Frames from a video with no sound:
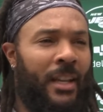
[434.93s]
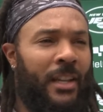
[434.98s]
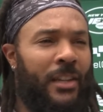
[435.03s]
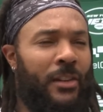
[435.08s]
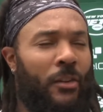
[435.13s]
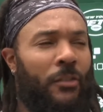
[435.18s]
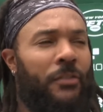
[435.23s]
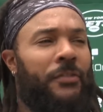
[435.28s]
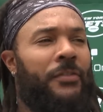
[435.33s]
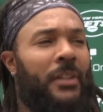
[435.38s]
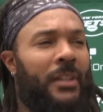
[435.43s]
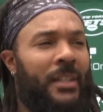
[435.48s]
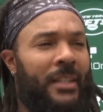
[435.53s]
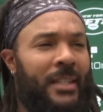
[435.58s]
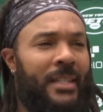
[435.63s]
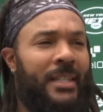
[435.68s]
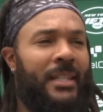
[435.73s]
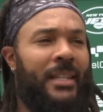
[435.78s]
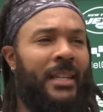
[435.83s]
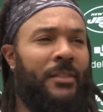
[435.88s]
you know, fully
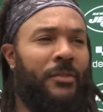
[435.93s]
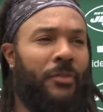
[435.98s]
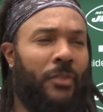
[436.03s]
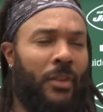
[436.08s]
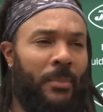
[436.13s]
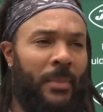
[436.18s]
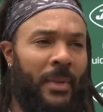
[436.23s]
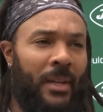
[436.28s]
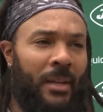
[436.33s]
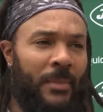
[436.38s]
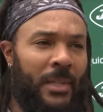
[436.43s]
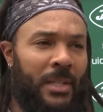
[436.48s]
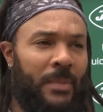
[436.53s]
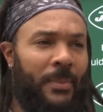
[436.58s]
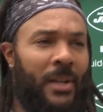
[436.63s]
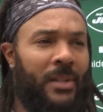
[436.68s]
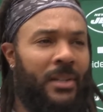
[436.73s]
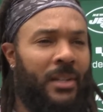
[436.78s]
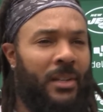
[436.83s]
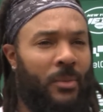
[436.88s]
see from him,
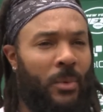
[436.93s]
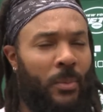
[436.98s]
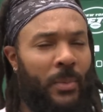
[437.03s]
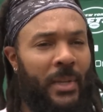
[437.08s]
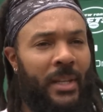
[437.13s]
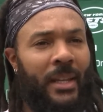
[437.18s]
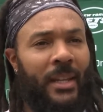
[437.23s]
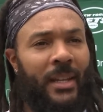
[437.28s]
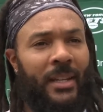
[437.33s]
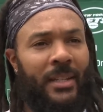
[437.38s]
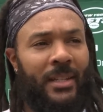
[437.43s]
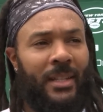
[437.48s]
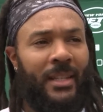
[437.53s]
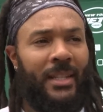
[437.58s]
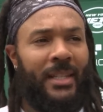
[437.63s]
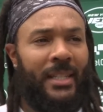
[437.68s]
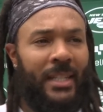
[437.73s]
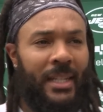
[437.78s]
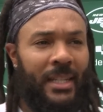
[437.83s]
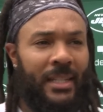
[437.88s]
especially when we get into the
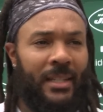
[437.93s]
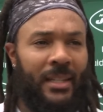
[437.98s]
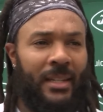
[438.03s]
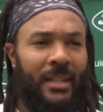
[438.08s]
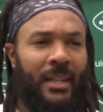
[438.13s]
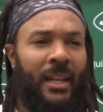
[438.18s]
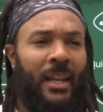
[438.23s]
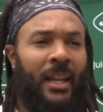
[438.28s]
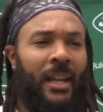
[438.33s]
season,